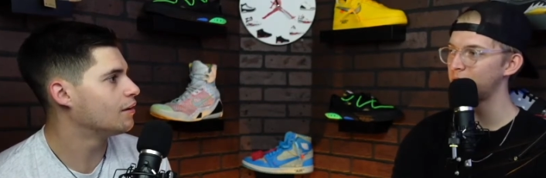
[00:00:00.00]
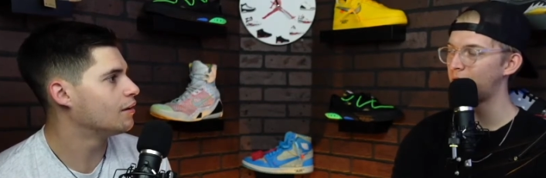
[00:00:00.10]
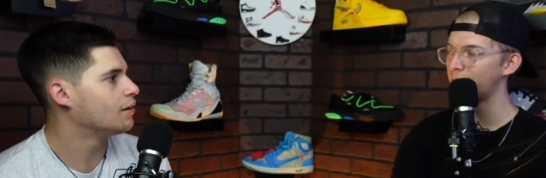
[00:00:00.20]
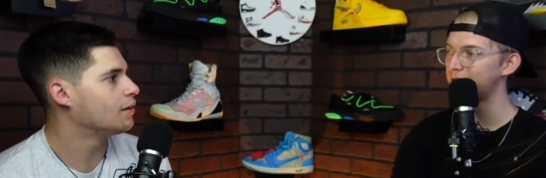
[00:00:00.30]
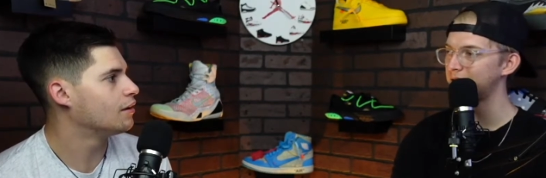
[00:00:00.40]

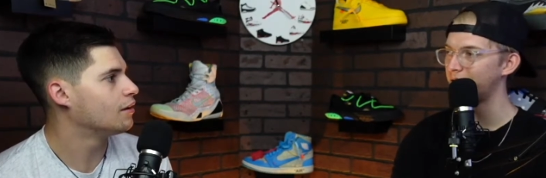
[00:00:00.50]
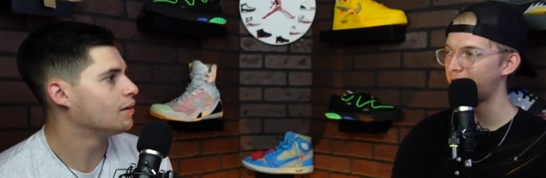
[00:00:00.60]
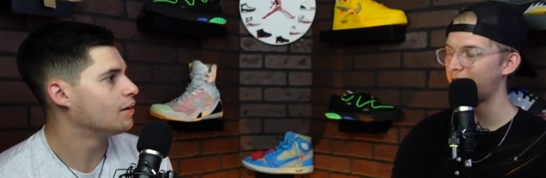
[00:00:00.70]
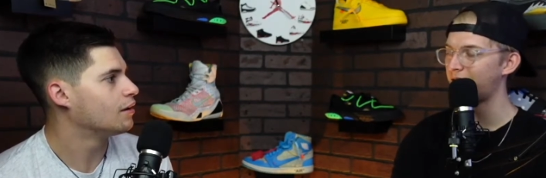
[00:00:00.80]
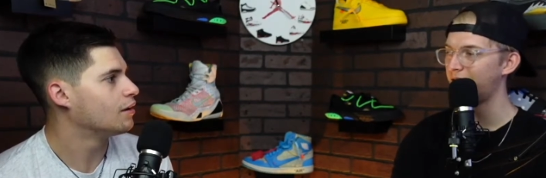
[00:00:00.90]
Speaker 1: at retail
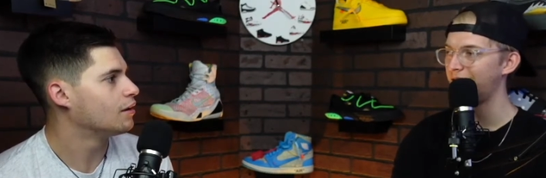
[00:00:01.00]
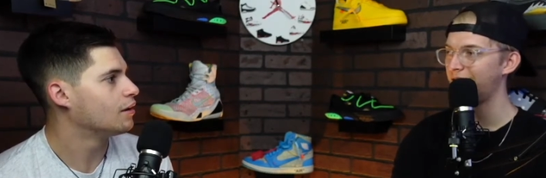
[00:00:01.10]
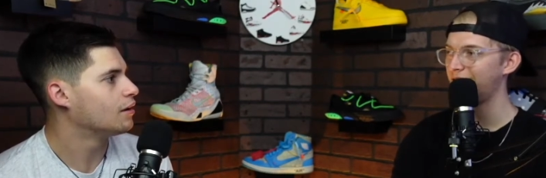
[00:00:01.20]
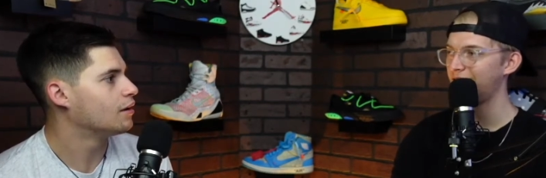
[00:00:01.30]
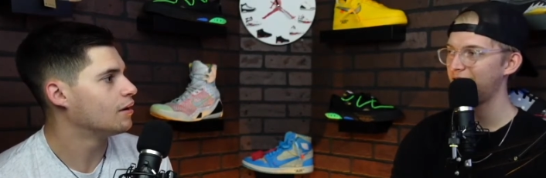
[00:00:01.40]
that high.
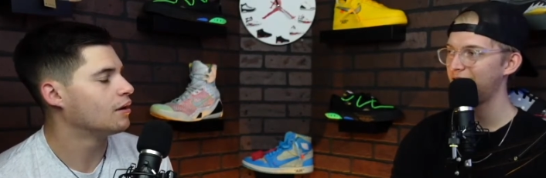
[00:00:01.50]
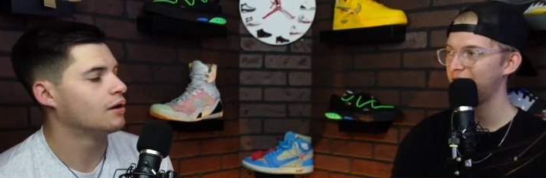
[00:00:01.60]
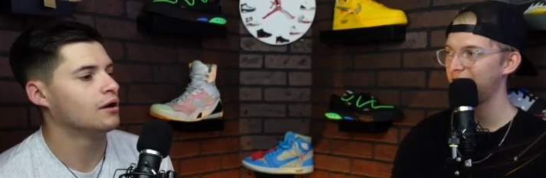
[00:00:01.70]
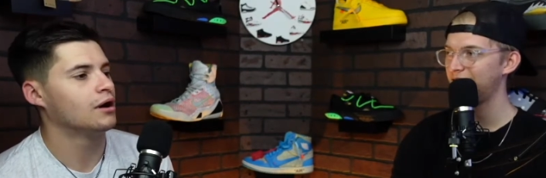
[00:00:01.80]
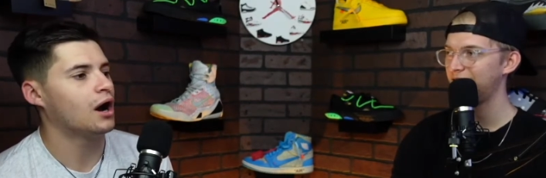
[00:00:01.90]

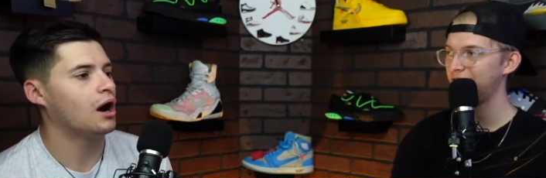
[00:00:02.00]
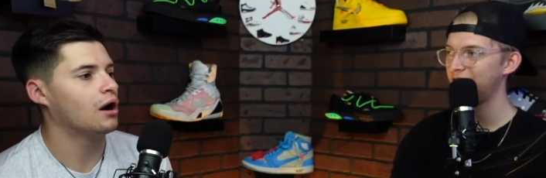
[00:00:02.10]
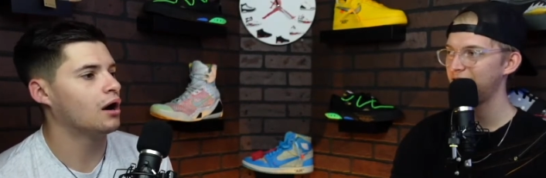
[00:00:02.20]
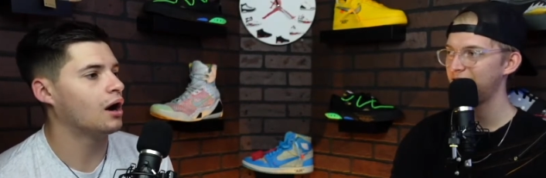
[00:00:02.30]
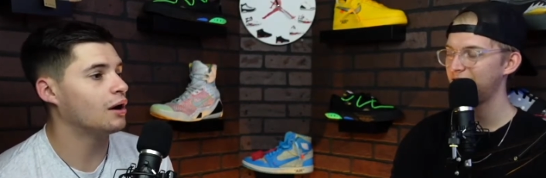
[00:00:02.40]

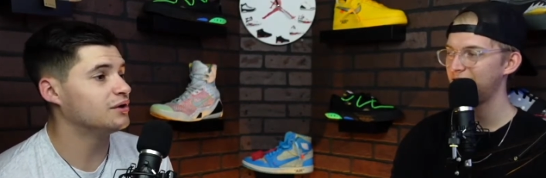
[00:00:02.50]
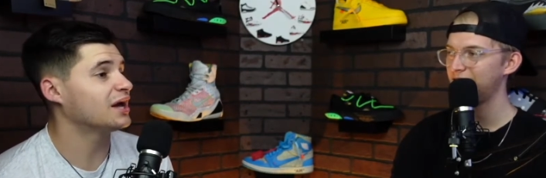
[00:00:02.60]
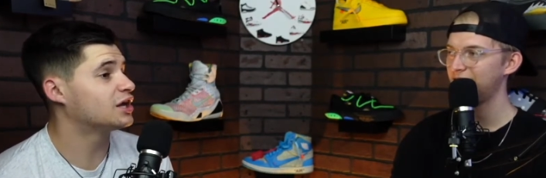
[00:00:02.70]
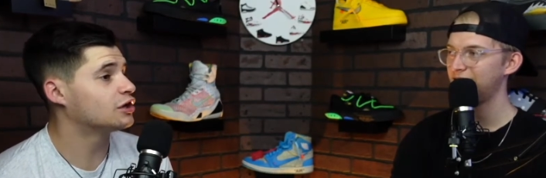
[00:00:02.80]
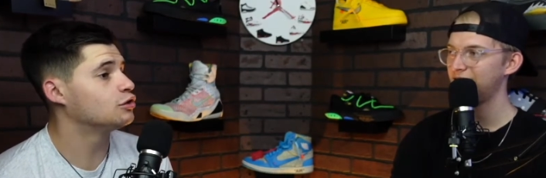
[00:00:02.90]
Uh,
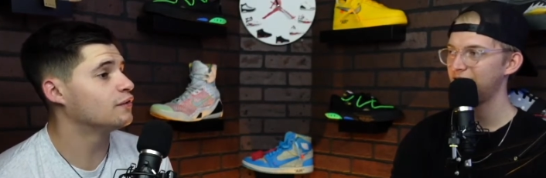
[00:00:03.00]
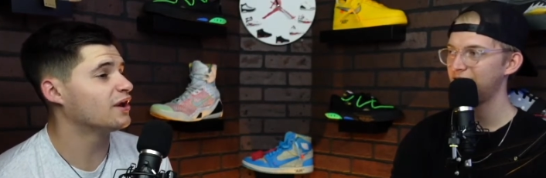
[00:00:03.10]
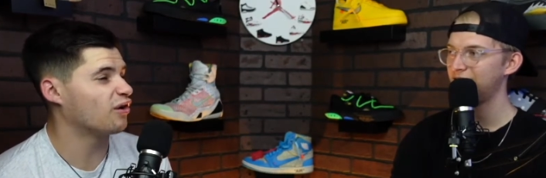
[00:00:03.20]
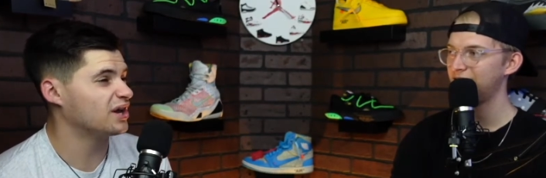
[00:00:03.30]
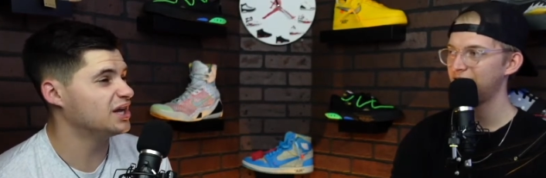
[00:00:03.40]
Nike could do
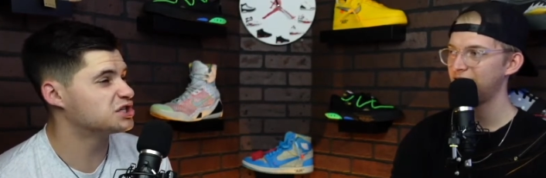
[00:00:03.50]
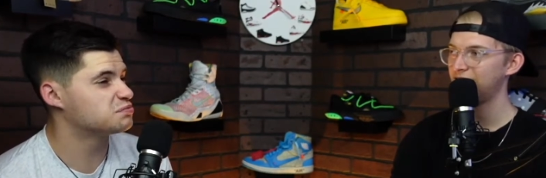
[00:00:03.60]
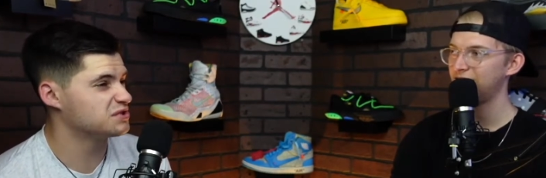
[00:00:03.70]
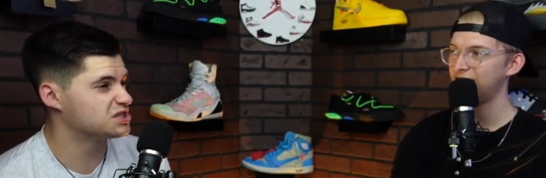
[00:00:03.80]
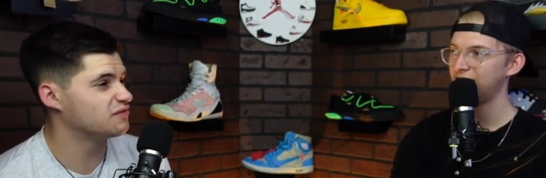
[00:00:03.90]
that on each
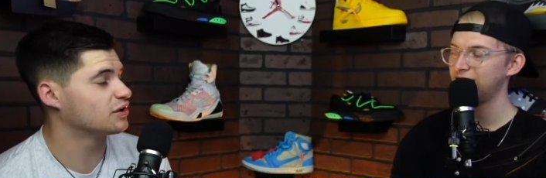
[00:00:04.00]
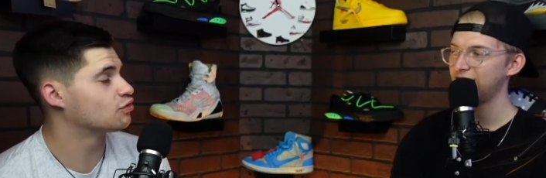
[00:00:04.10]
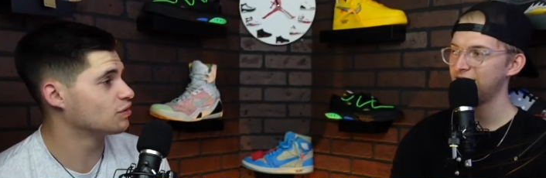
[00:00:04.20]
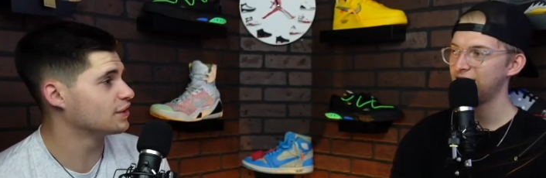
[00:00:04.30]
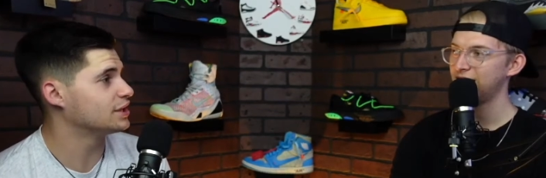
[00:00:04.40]
specific
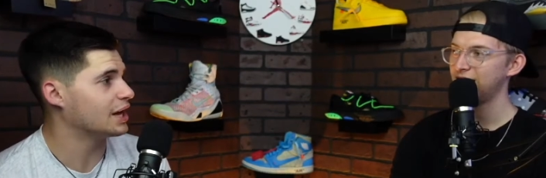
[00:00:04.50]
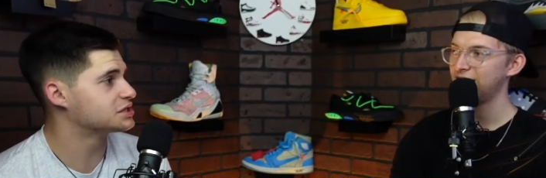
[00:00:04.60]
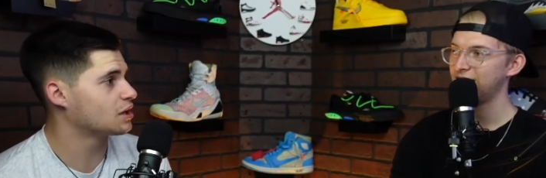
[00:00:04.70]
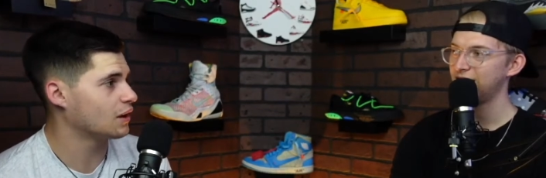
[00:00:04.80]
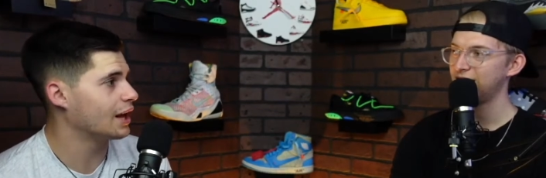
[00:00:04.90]
really nice
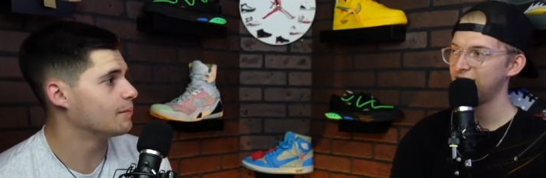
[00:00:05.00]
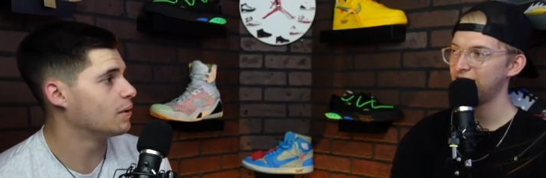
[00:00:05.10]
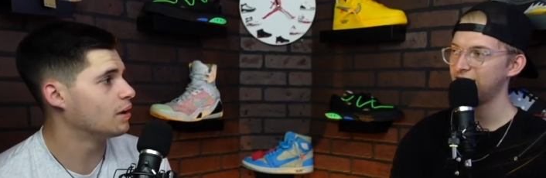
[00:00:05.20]
collab.